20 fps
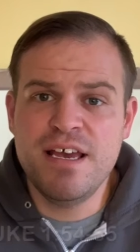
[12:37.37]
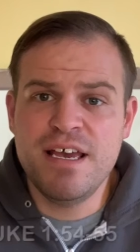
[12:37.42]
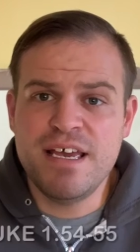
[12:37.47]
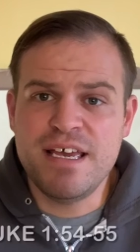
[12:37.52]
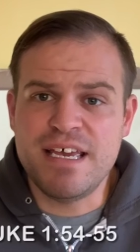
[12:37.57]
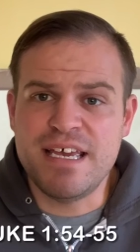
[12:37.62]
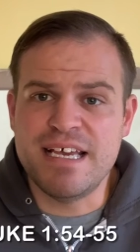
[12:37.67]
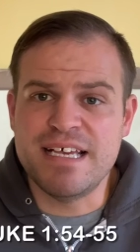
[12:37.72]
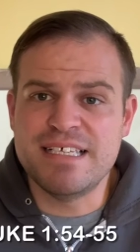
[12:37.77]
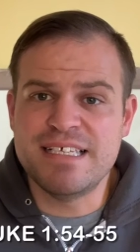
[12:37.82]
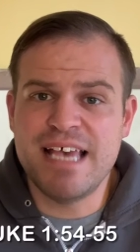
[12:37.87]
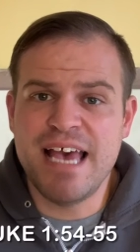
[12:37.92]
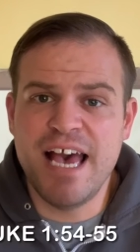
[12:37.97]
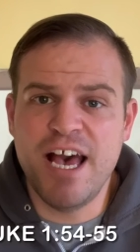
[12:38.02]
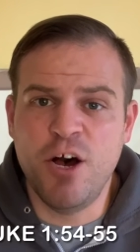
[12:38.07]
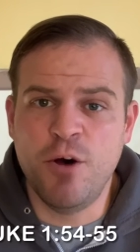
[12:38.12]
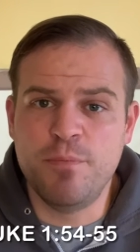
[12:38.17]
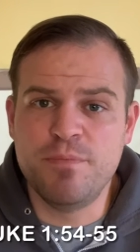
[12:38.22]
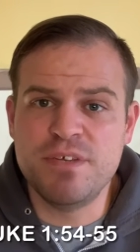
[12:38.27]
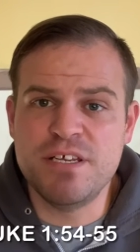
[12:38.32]
He has
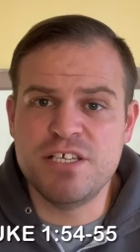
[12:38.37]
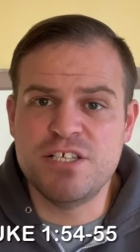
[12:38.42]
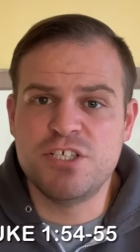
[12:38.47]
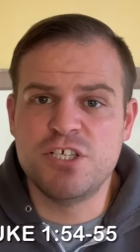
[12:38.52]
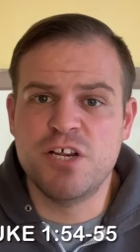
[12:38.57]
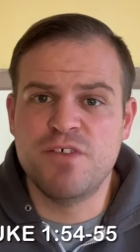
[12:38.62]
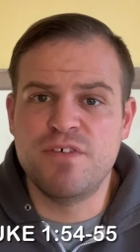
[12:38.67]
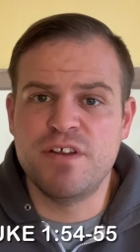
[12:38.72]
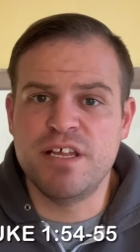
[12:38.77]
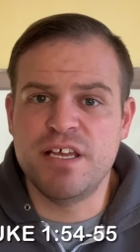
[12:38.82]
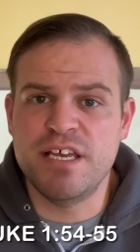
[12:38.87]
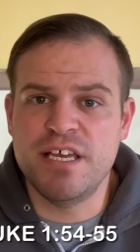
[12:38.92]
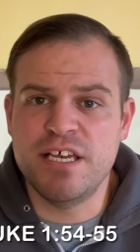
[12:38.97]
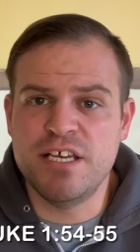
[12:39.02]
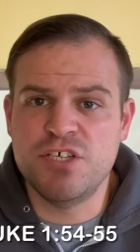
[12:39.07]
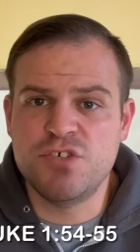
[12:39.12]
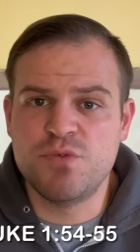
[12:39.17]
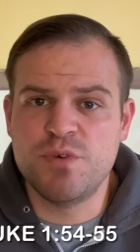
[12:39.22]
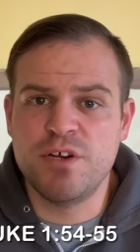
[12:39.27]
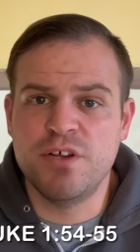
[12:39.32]
helped his servant
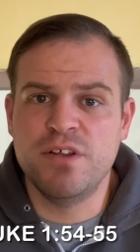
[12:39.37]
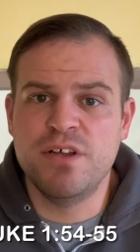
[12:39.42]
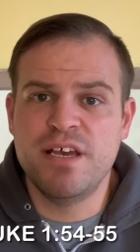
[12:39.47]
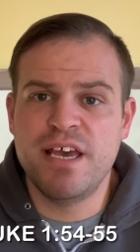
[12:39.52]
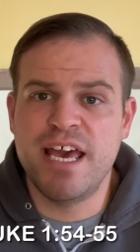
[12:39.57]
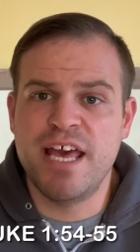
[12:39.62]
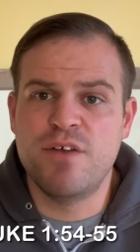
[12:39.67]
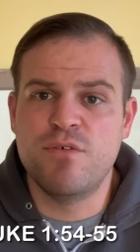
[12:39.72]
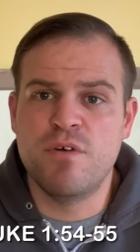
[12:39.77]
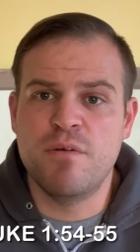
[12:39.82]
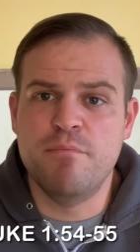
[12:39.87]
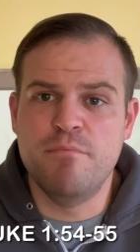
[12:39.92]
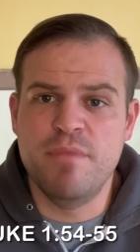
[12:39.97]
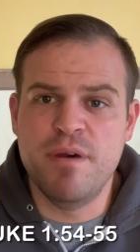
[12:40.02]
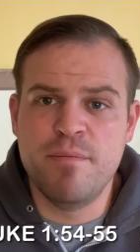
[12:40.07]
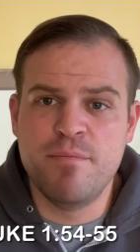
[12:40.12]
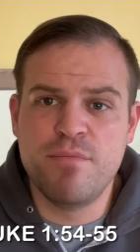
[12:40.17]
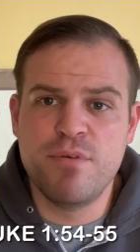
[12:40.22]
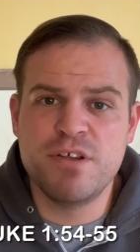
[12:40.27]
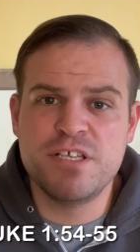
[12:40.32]
Israel in
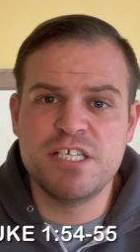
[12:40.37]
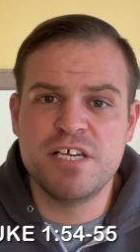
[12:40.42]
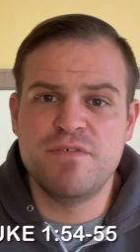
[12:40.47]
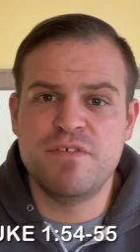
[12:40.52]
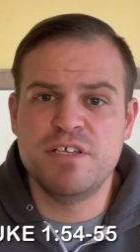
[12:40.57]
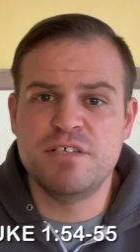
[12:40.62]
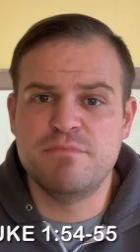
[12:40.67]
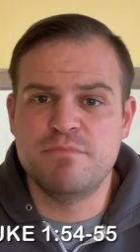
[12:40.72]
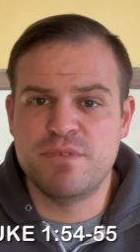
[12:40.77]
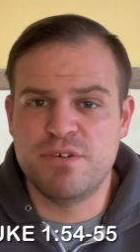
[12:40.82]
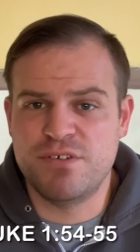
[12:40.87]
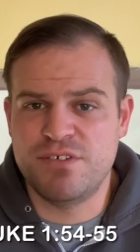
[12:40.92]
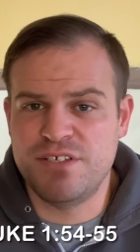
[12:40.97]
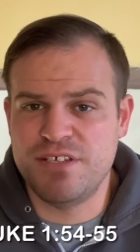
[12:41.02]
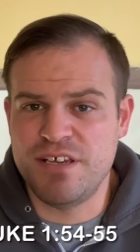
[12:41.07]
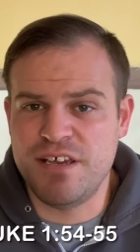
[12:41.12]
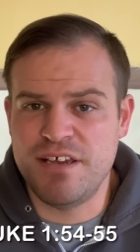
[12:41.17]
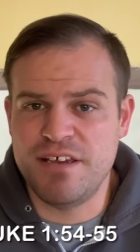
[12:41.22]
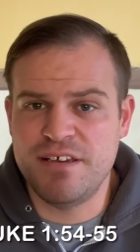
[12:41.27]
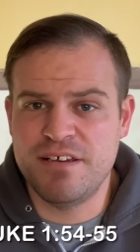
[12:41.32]
remembrance of his
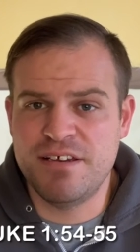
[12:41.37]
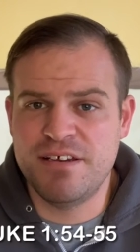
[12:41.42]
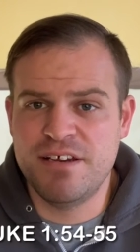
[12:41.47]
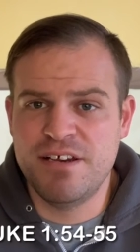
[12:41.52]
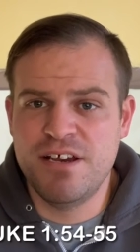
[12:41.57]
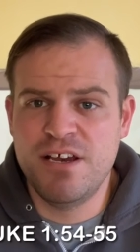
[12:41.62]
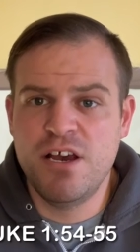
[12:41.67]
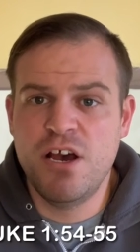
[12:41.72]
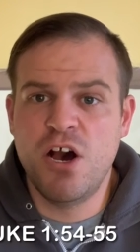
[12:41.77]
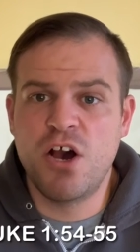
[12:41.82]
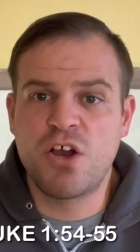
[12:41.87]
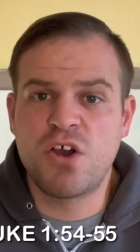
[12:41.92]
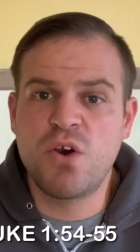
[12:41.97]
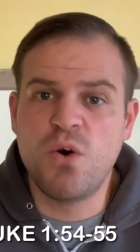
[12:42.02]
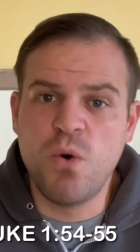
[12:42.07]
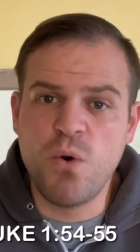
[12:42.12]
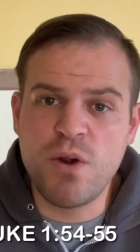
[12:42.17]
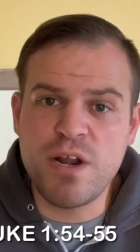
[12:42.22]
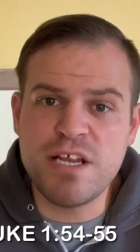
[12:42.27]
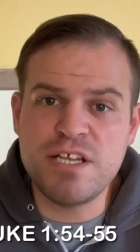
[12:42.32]
mercy,
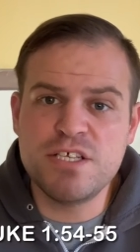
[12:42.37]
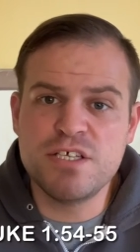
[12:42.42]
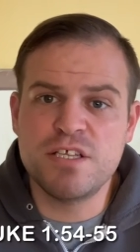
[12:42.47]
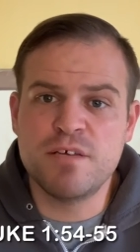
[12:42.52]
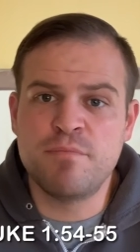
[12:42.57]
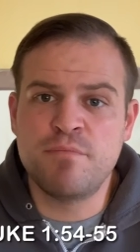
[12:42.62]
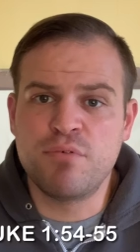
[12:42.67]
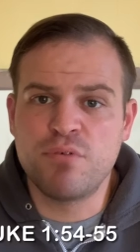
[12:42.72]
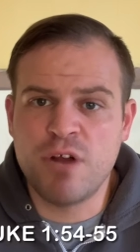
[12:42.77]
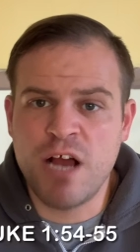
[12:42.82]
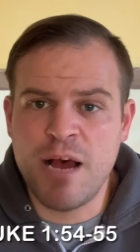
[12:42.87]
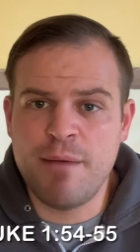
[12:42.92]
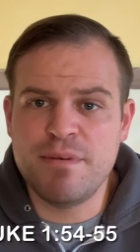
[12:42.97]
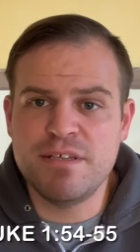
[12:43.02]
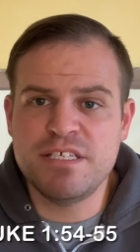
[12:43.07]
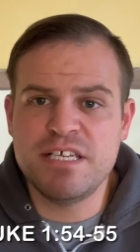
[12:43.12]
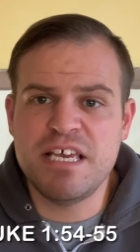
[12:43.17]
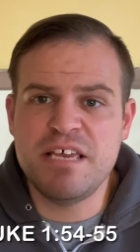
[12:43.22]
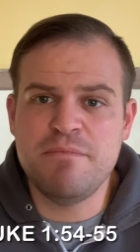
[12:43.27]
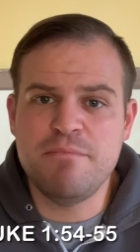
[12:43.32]
according to the
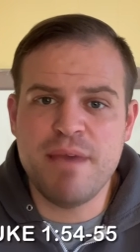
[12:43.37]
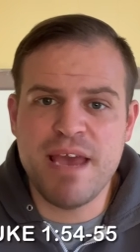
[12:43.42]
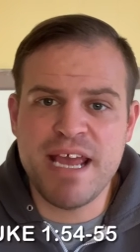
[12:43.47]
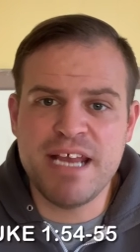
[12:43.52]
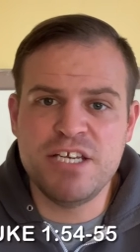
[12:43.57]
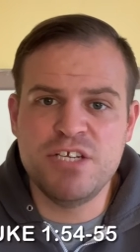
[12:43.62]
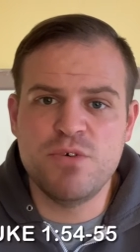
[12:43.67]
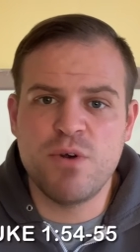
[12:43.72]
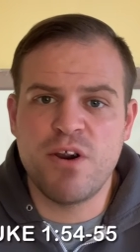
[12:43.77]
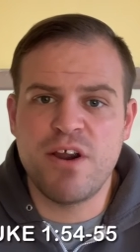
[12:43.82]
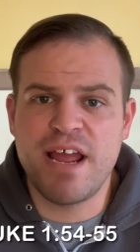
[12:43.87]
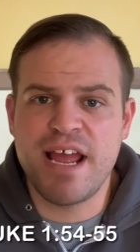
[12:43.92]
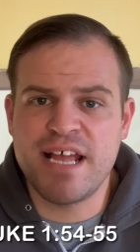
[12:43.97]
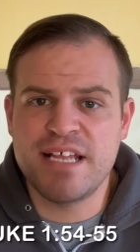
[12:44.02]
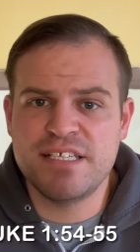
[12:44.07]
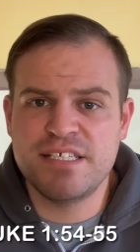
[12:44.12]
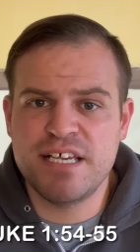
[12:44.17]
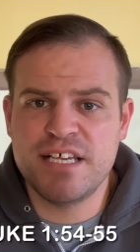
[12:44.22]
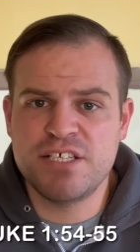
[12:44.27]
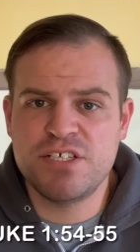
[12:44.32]
promise he made to our
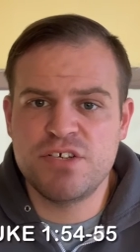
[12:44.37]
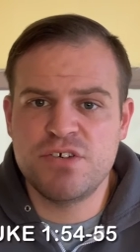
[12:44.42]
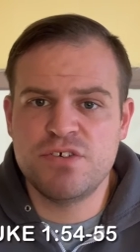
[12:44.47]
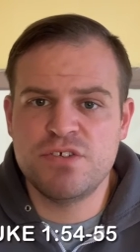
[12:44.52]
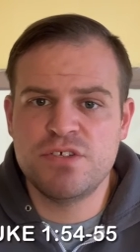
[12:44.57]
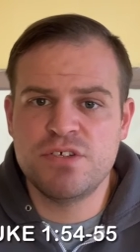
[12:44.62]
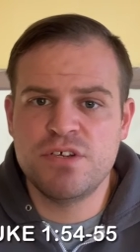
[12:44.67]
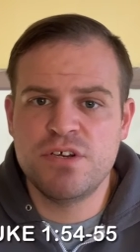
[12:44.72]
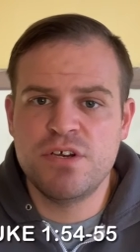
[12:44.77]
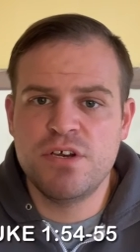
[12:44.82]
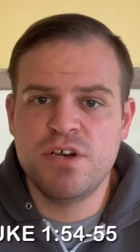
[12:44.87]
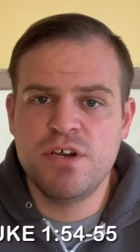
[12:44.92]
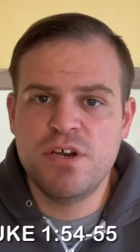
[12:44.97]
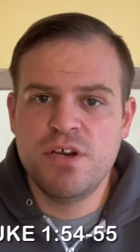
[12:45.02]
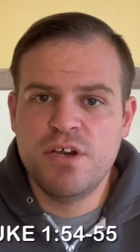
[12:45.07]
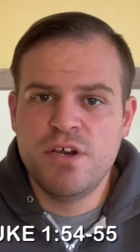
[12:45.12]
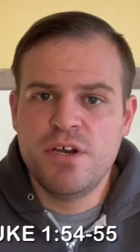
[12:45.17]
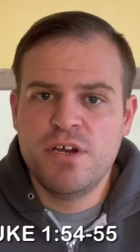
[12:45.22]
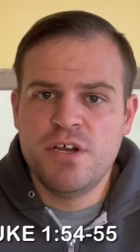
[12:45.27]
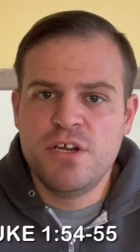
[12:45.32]
ancestors,
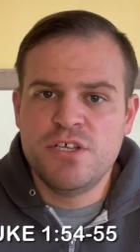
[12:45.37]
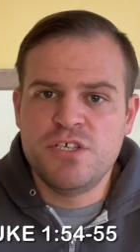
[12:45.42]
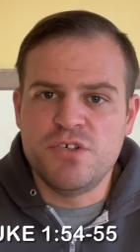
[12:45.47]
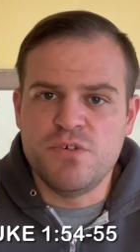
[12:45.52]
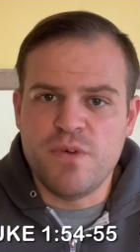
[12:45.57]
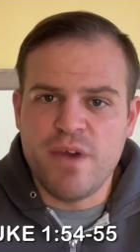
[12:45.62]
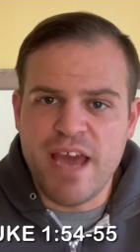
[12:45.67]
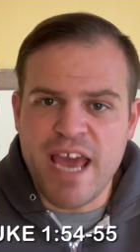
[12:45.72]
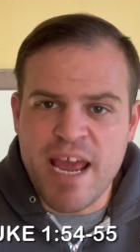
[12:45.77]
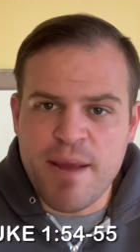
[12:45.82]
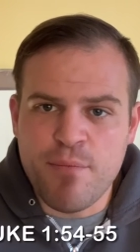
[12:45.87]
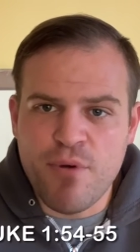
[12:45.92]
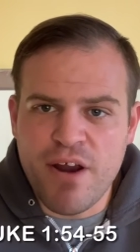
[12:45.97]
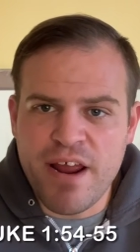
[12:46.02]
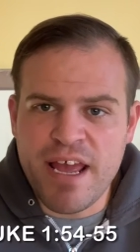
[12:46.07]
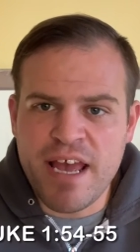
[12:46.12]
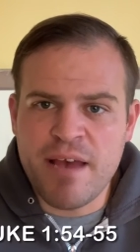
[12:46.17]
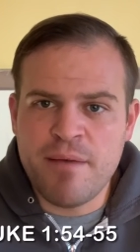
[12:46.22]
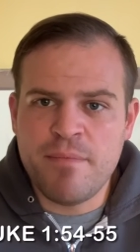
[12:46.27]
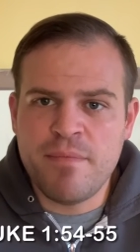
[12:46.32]
to
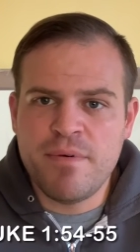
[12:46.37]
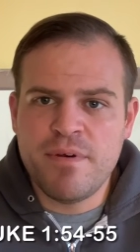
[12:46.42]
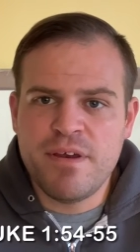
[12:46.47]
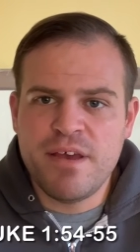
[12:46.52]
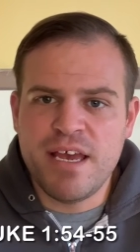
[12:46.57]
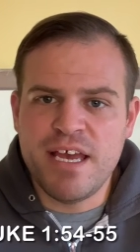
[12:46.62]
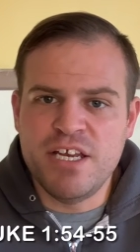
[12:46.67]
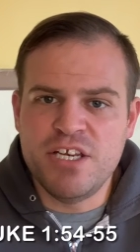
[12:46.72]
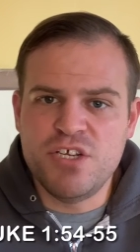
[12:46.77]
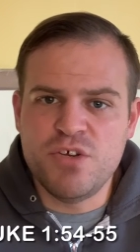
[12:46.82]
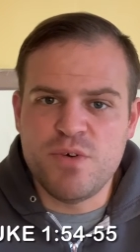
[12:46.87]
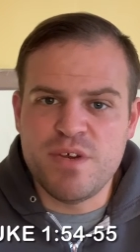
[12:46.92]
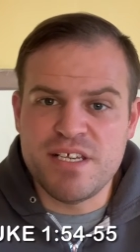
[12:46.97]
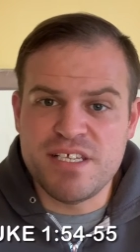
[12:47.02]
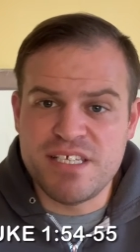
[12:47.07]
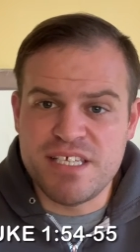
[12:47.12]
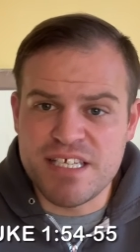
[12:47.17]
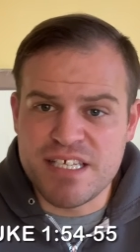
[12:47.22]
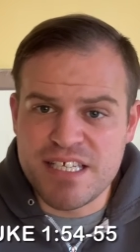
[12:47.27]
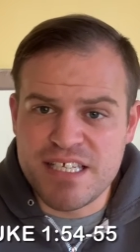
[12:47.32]
Abraham, and to
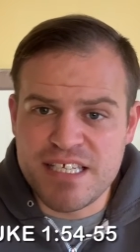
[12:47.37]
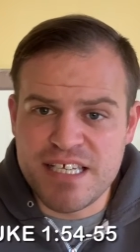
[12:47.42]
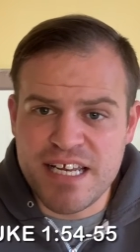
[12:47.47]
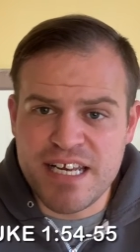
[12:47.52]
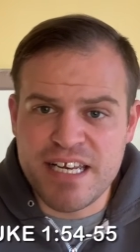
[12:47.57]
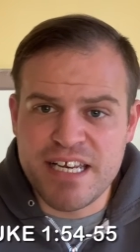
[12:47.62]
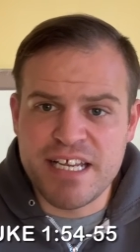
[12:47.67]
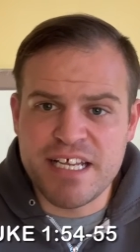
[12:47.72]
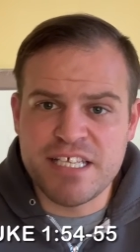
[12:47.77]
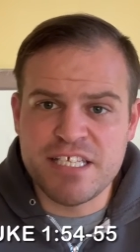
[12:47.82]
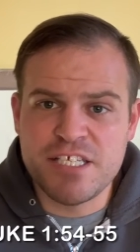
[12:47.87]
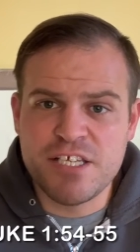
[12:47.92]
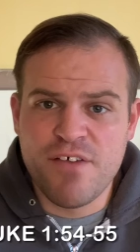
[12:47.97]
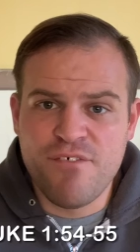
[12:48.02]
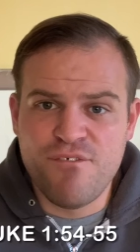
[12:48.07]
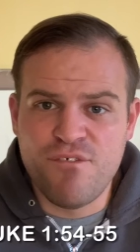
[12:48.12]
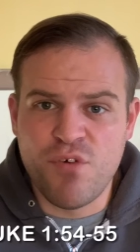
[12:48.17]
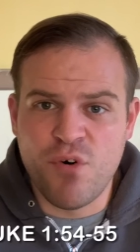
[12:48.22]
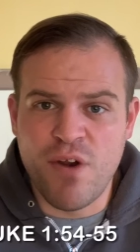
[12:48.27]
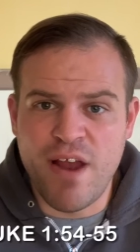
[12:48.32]
his descendants
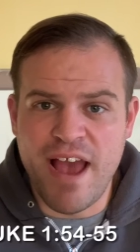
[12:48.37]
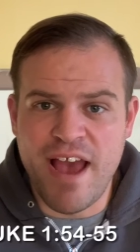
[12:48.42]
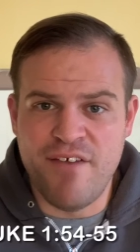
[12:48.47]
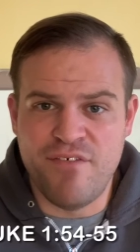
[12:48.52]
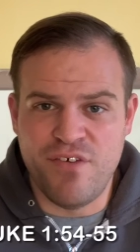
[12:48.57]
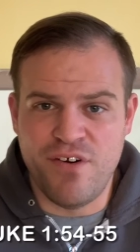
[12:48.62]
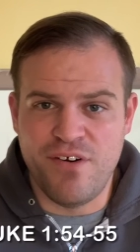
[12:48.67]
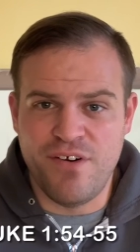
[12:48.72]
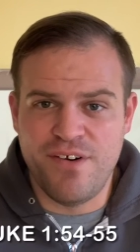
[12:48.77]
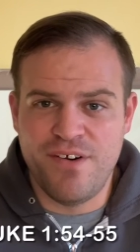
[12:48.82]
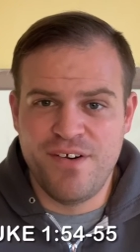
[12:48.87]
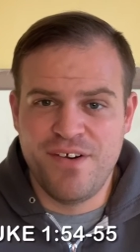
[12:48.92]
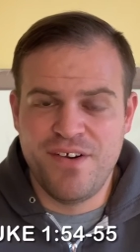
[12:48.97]
forever.